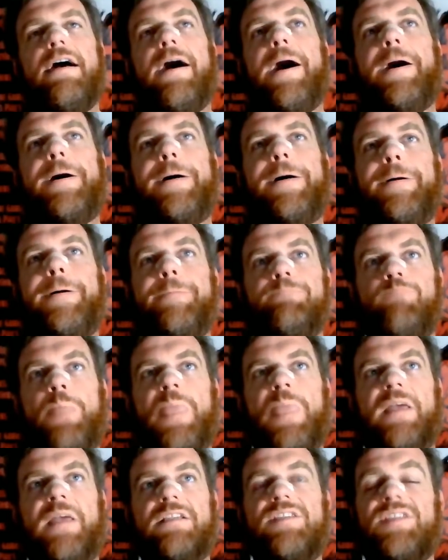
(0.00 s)
Um,
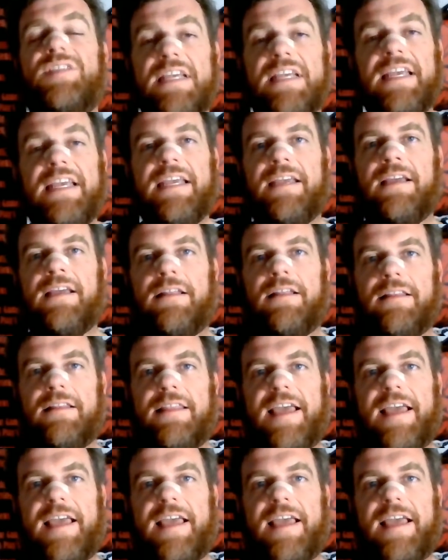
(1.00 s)
seeing